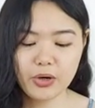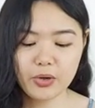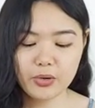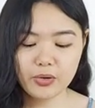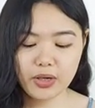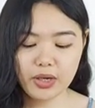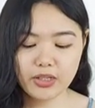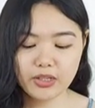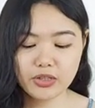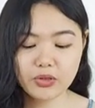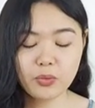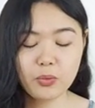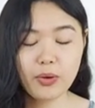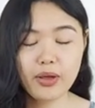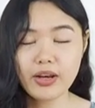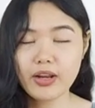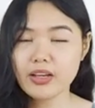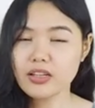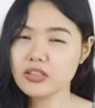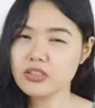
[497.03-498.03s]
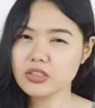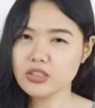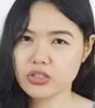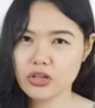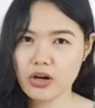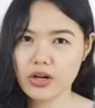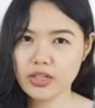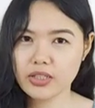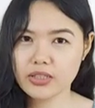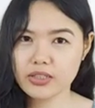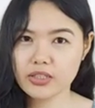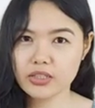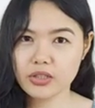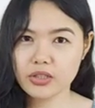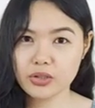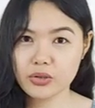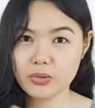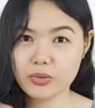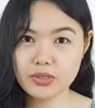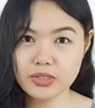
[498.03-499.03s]
Okay, so when I
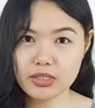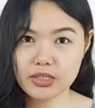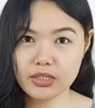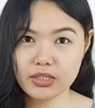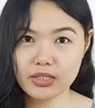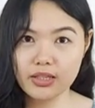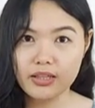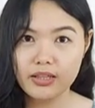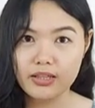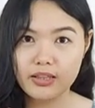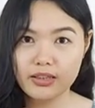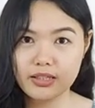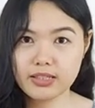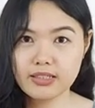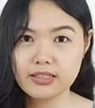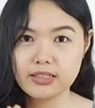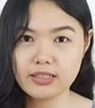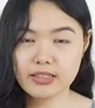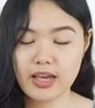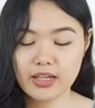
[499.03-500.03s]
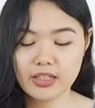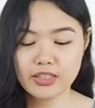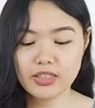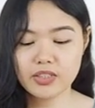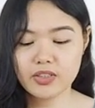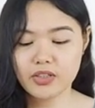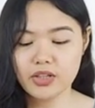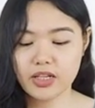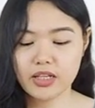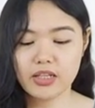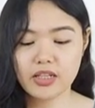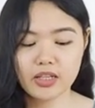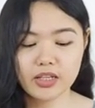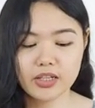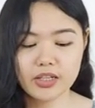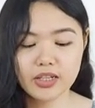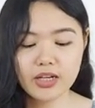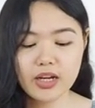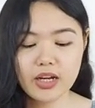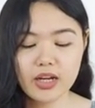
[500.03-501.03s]
started using this set right
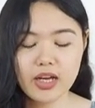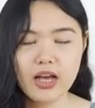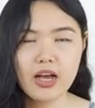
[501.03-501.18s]
here,